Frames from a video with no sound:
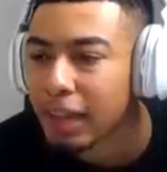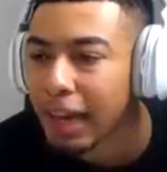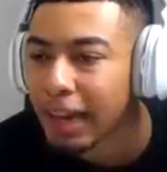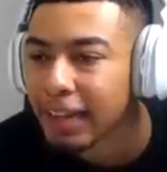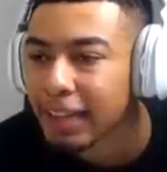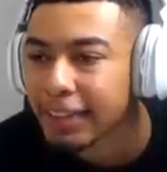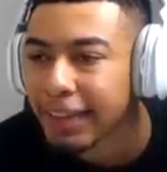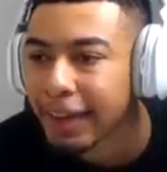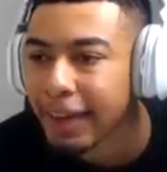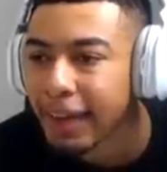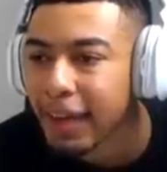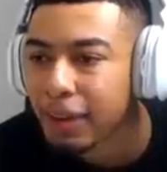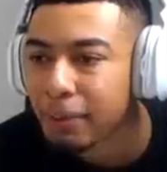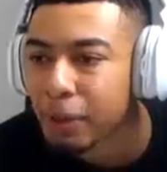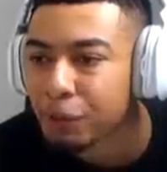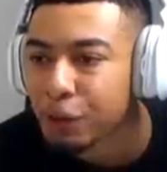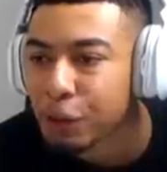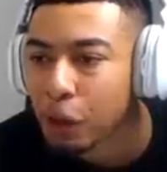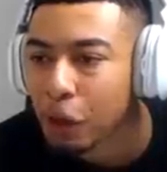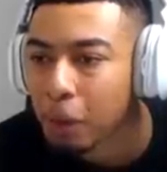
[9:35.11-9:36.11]
like game
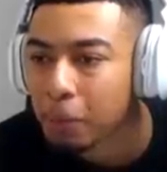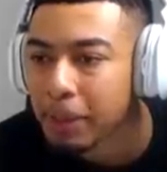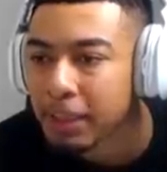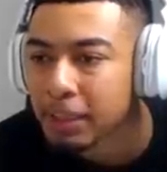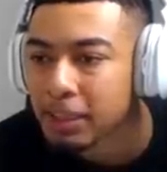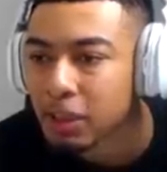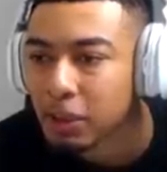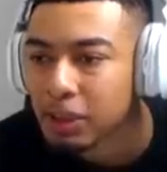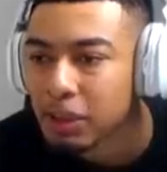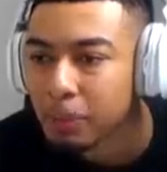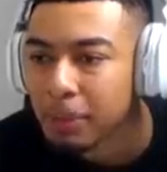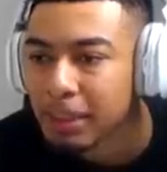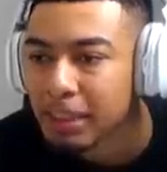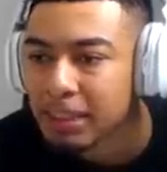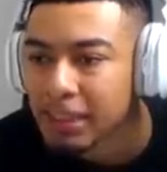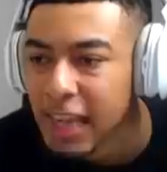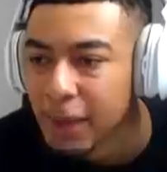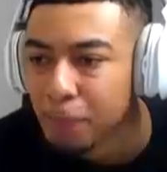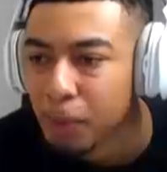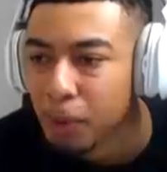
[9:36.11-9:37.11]
if you know what i mean so it's gonna be
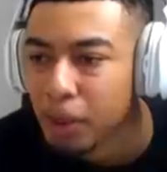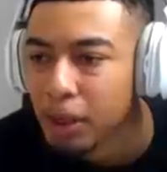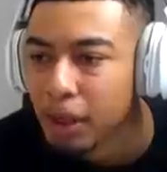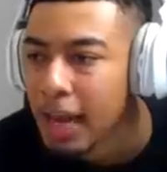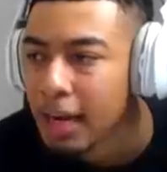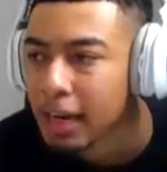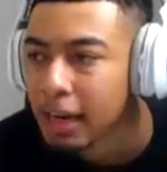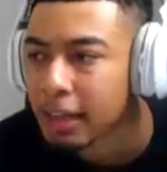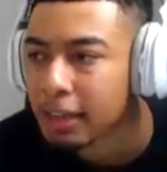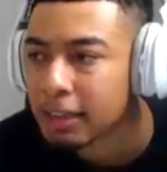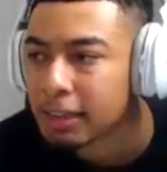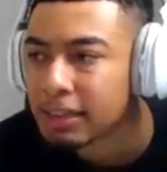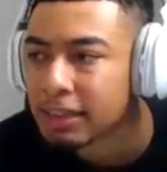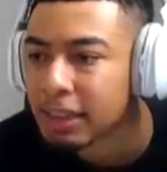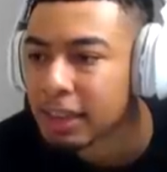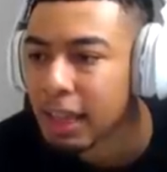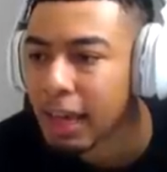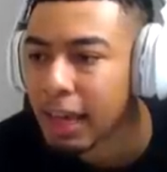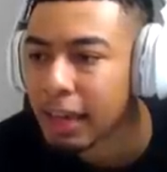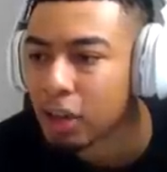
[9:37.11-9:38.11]
separate and i can
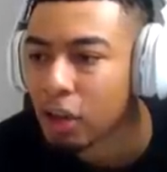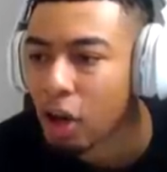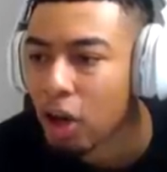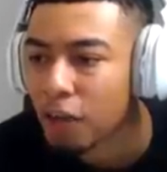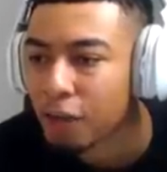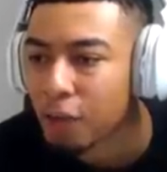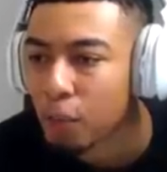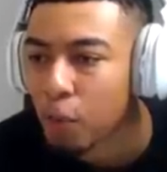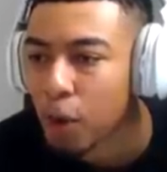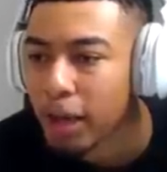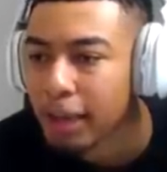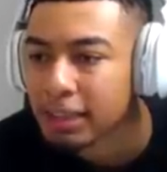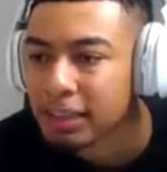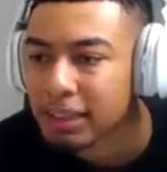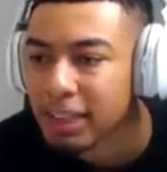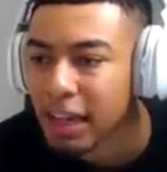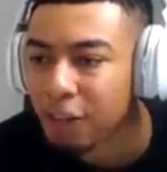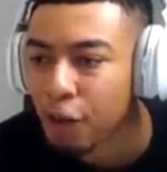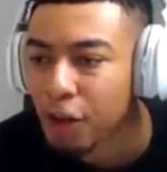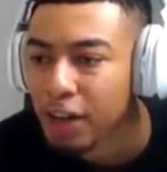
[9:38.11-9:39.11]
see like all of them working
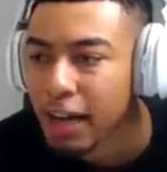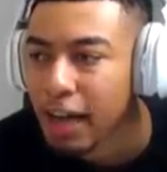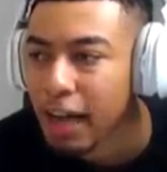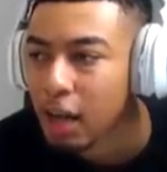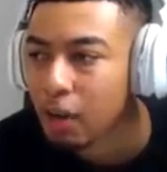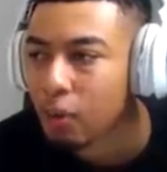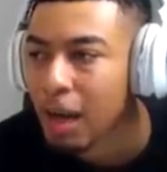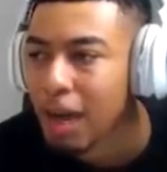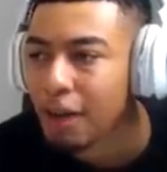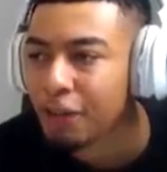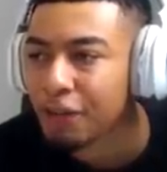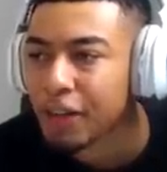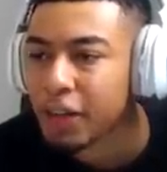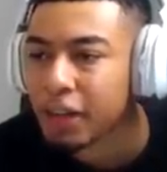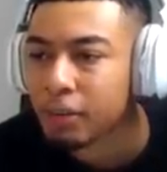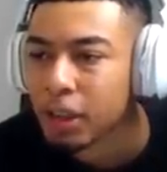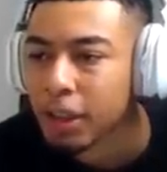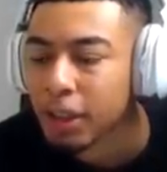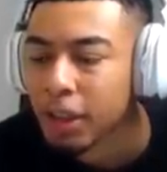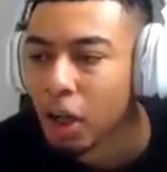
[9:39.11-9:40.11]
together on that rather
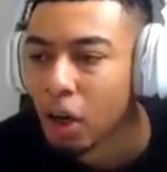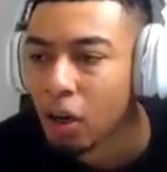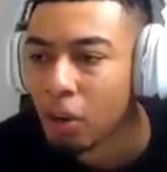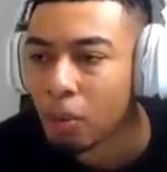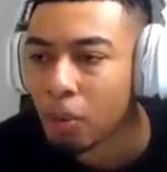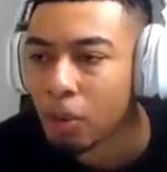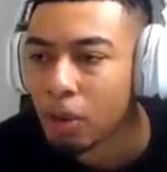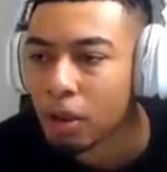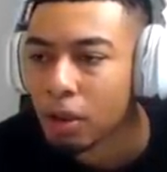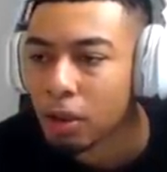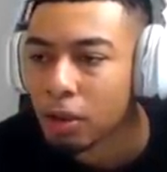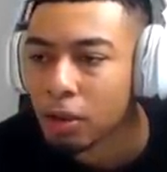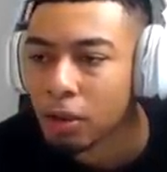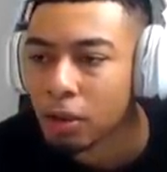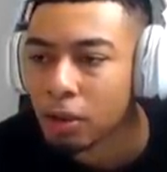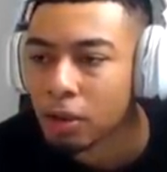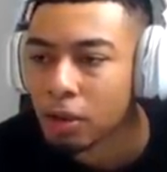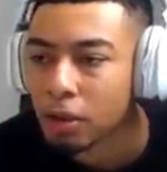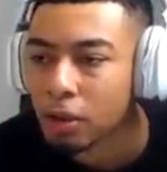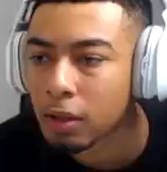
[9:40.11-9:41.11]
than you know
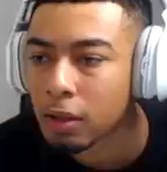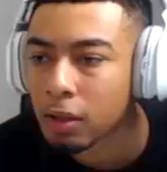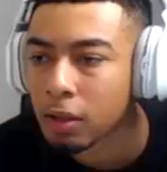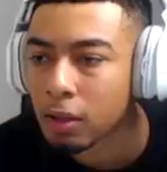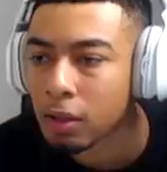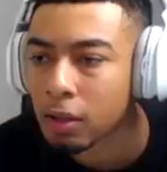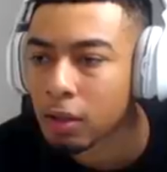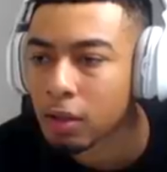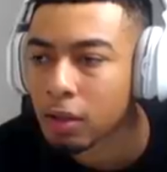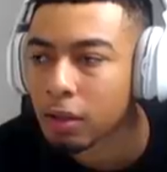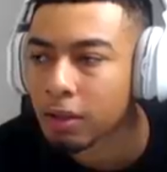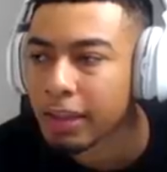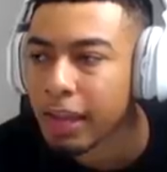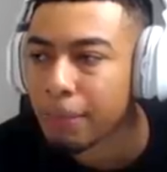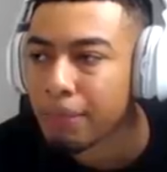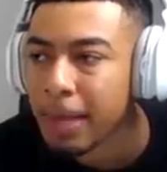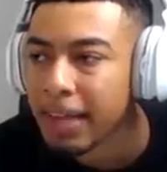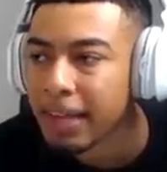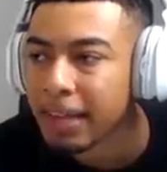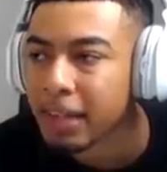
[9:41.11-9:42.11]

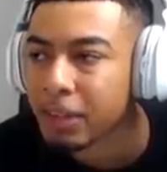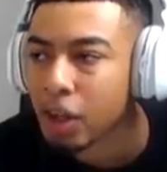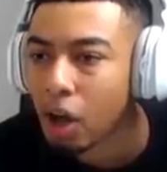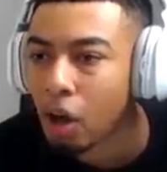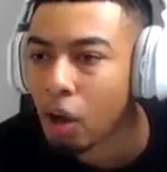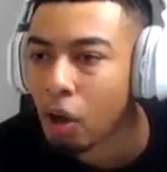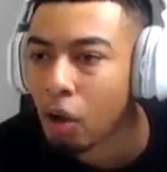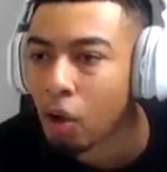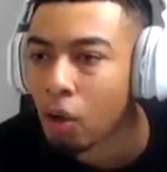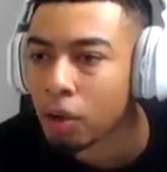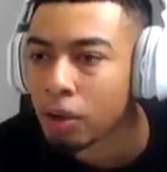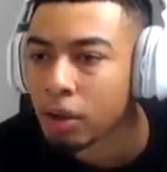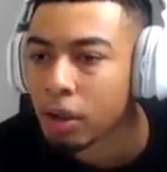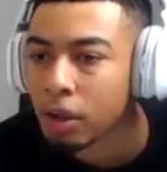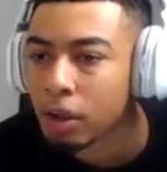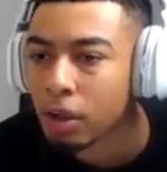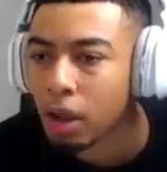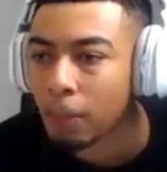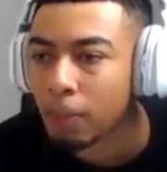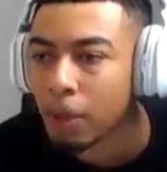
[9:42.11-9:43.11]
them making their own
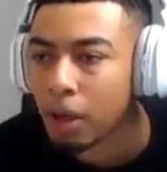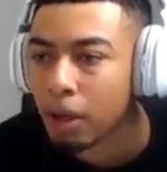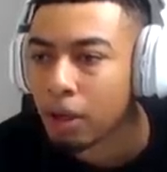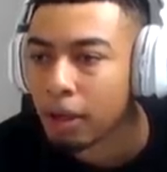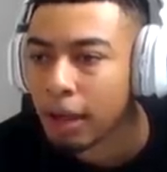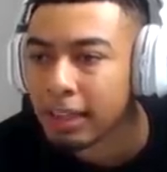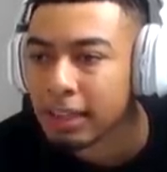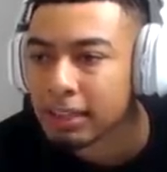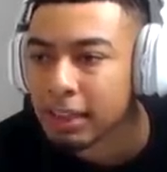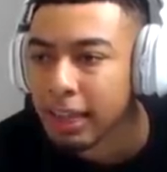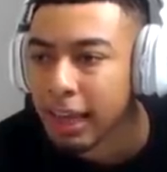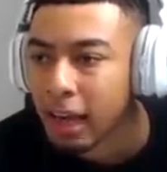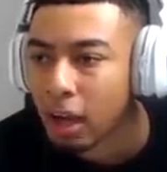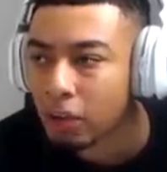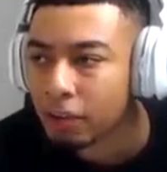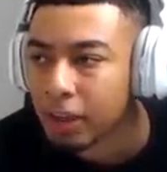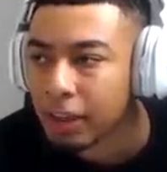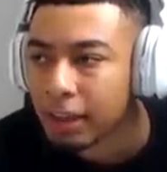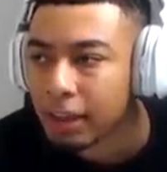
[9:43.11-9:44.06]
oh bro i need to get out of